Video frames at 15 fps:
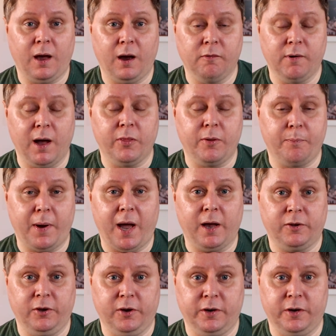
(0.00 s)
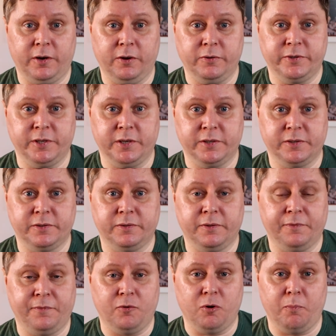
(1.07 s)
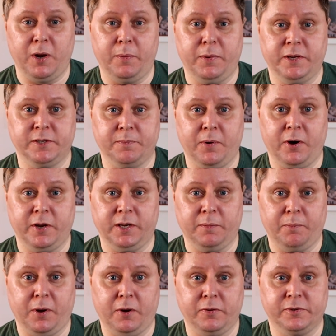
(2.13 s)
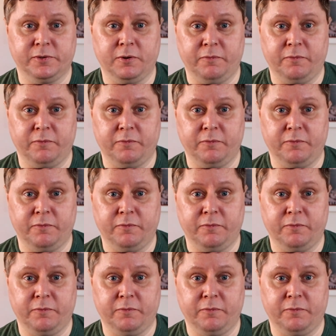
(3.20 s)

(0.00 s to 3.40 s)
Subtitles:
Around the back you're going to notice the 4mm binding posts.